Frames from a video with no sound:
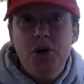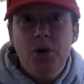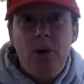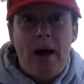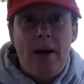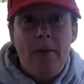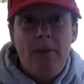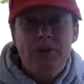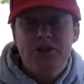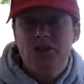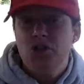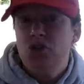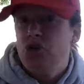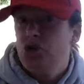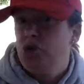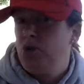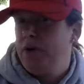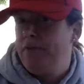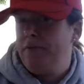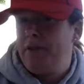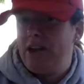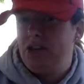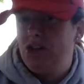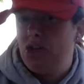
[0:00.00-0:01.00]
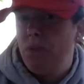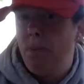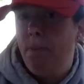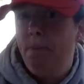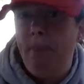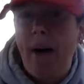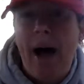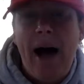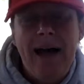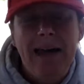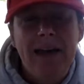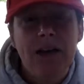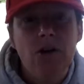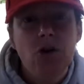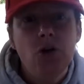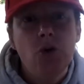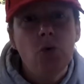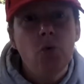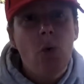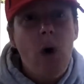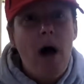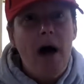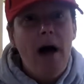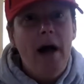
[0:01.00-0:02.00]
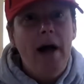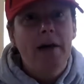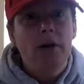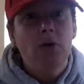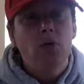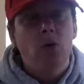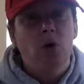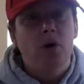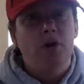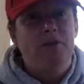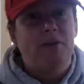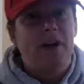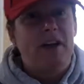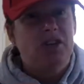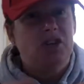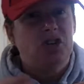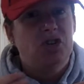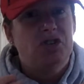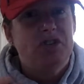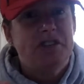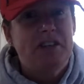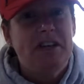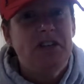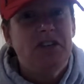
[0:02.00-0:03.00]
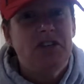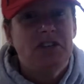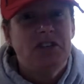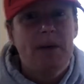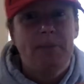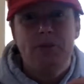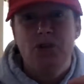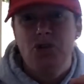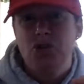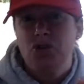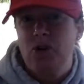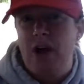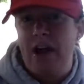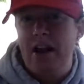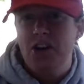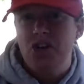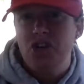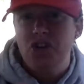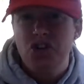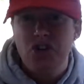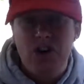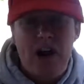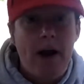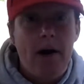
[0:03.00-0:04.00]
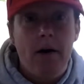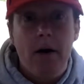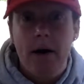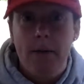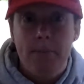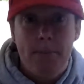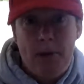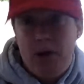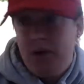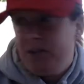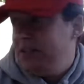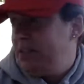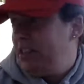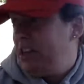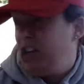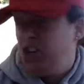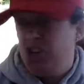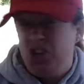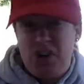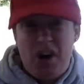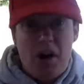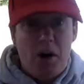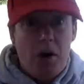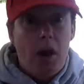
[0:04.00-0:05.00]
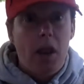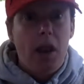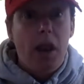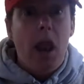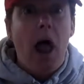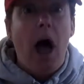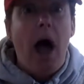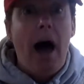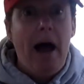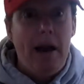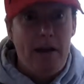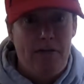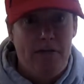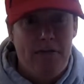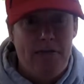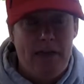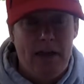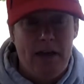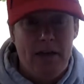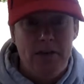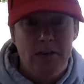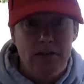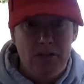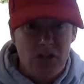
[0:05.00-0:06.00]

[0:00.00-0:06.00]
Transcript: I wasn't sure if I should buy a new one or if I should teach them to try to share it because they share a lot of things.